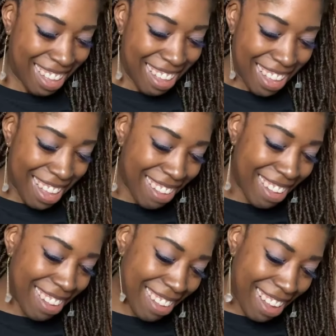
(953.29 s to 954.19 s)
This
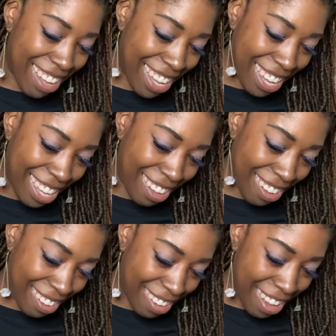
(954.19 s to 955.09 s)
is so
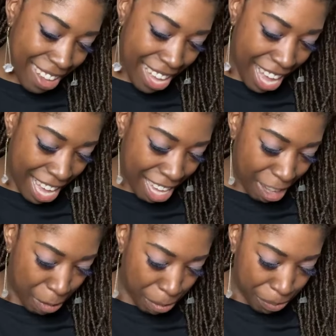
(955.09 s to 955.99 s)
cute. Okay,
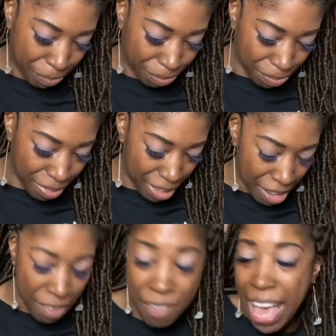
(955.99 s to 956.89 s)

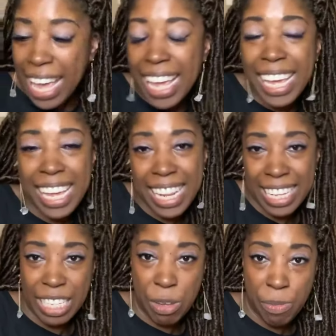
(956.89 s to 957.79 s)
if I can get
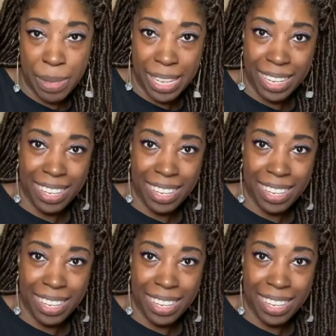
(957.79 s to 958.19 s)
this open.